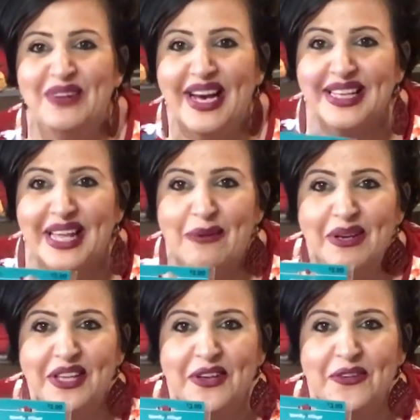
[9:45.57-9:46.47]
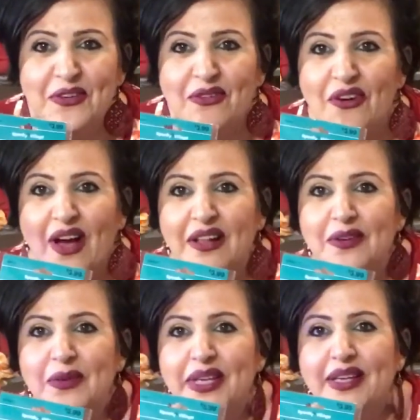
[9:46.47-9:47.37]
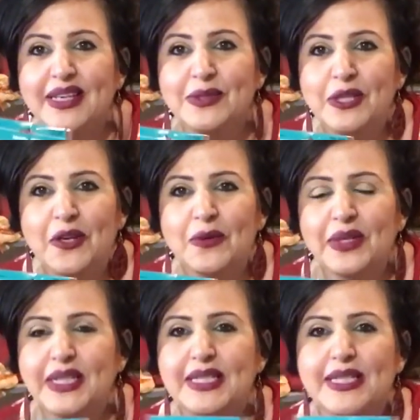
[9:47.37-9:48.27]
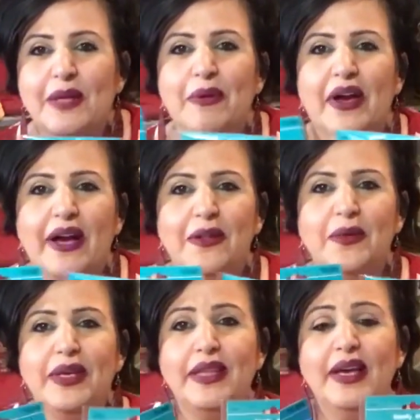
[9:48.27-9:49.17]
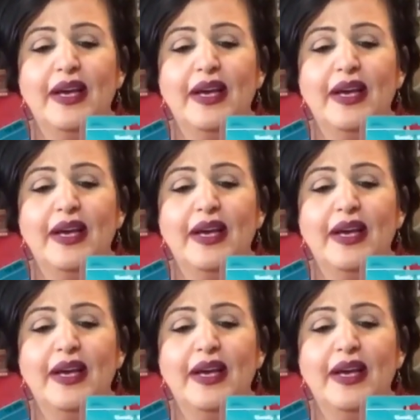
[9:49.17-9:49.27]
bag that I'm going to use for Halloween because we don't really celebrate Halloween.